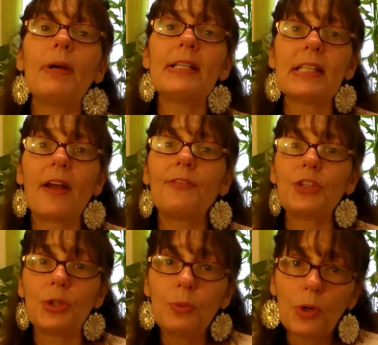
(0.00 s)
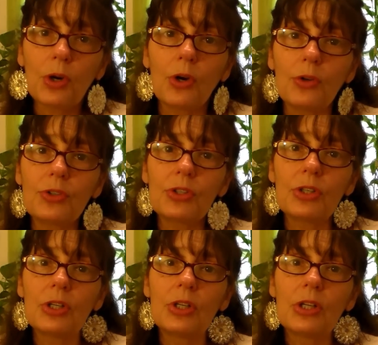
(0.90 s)
myself to the world.
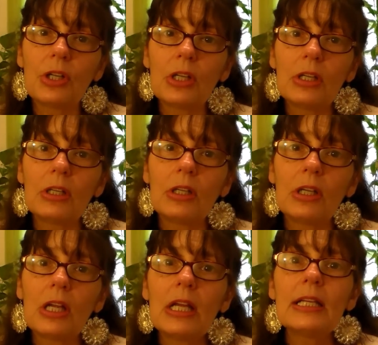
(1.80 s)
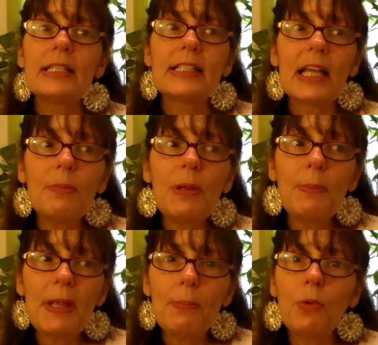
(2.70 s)
Send me
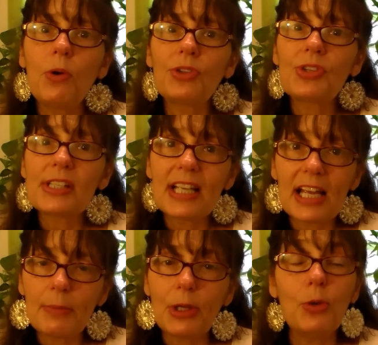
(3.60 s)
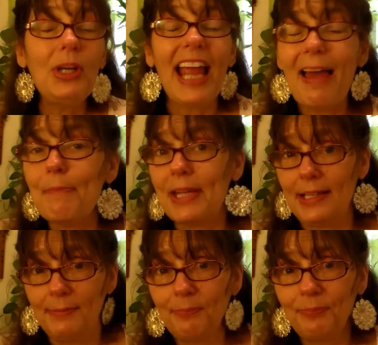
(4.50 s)
people who understand me, who get me,